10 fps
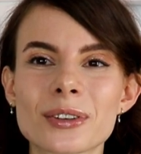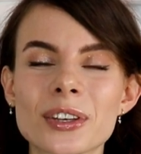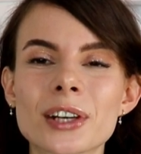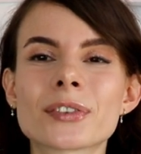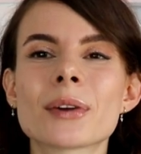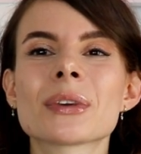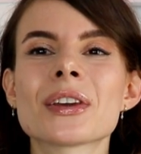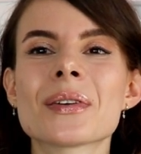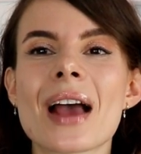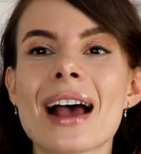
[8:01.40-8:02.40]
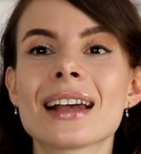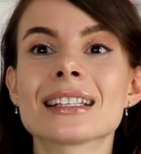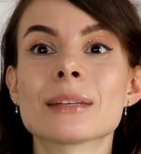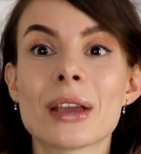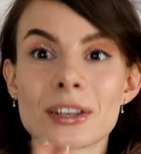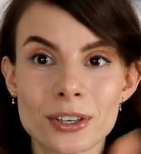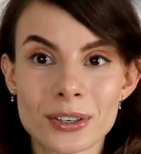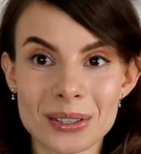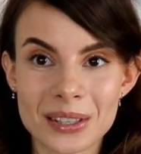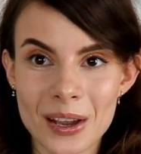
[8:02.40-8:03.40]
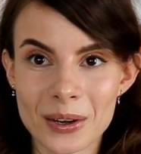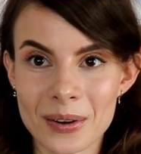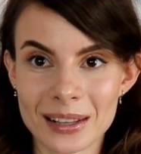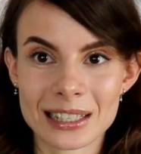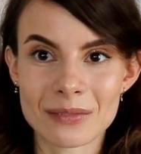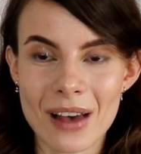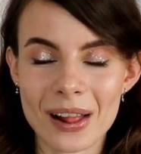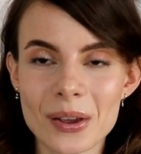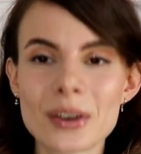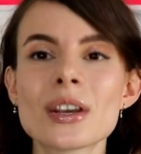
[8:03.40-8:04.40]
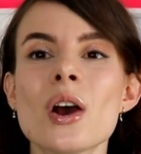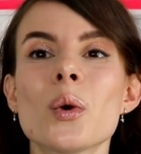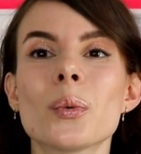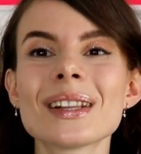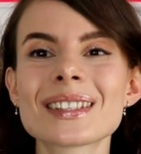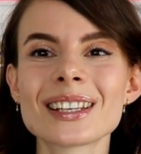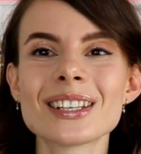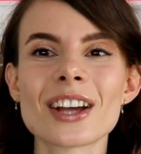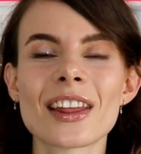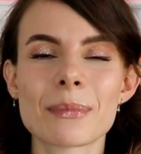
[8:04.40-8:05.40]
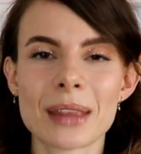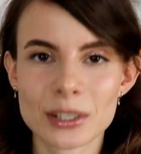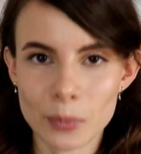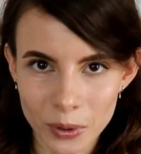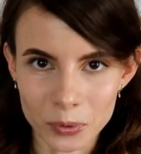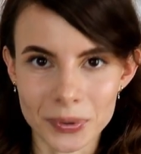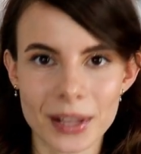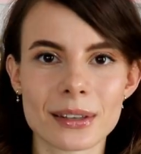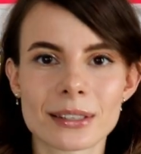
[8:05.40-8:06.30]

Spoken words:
to hear from you, and make sure to stay tuned and smell good. We'll see each other in the next one really